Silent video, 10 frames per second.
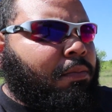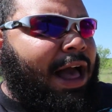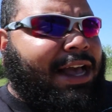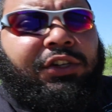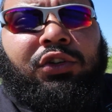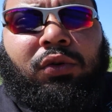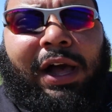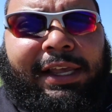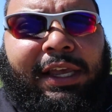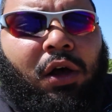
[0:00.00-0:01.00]
I can
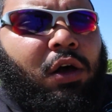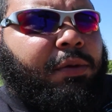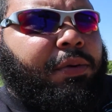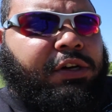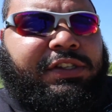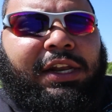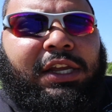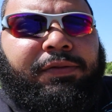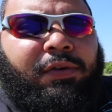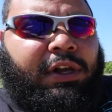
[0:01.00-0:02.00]
get all the parts I
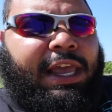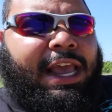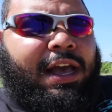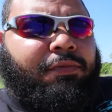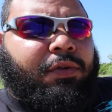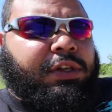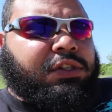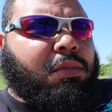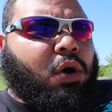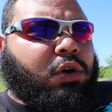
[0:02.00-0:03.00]
need for a cam for
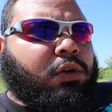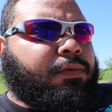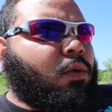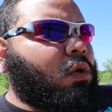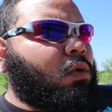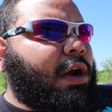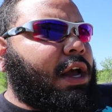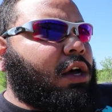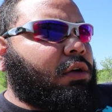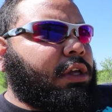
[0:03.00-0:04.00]
this motor for
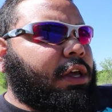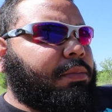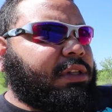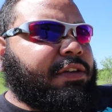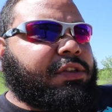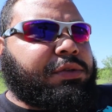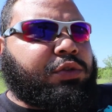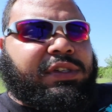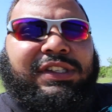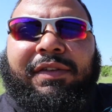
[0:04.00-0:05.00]
around, I believe it's
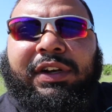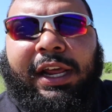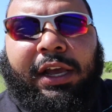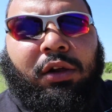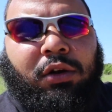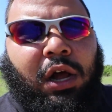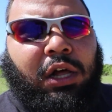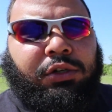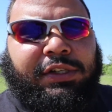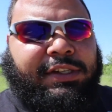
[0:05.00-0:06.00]
between $700 and
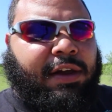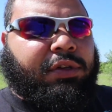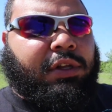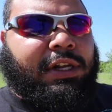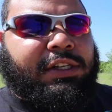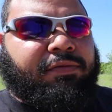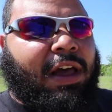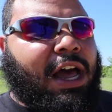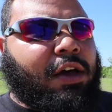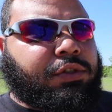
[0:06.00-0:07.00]
$800. That's everything. That's
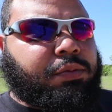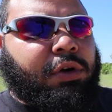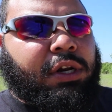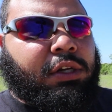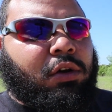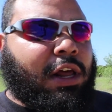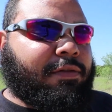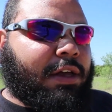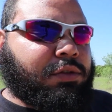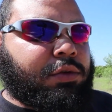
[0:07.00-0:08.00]
valves,
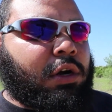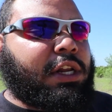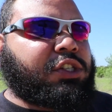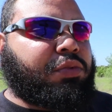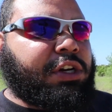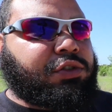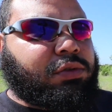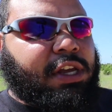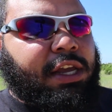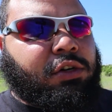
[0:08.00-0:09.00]
that's springs,
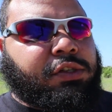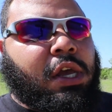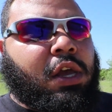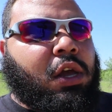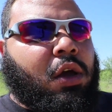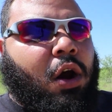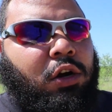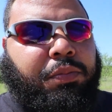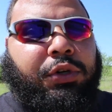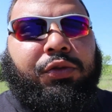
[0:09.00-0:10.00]
retainers,
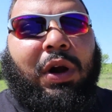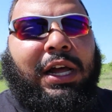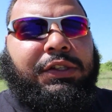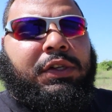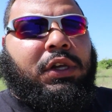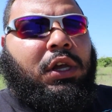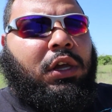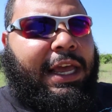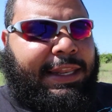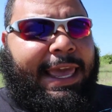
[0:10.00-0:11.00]
hardened push rods,
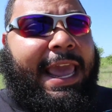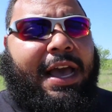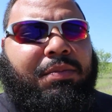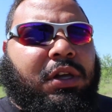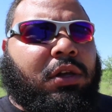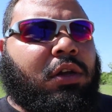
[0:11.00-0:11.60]
and the cam.